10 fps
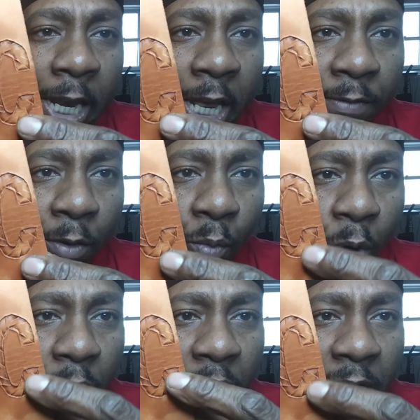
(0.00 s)
it even
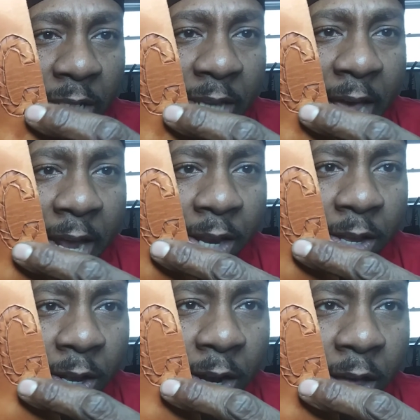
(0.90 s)
works inside
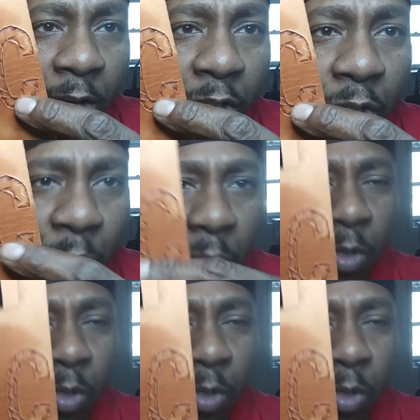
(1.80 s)
of your letters too.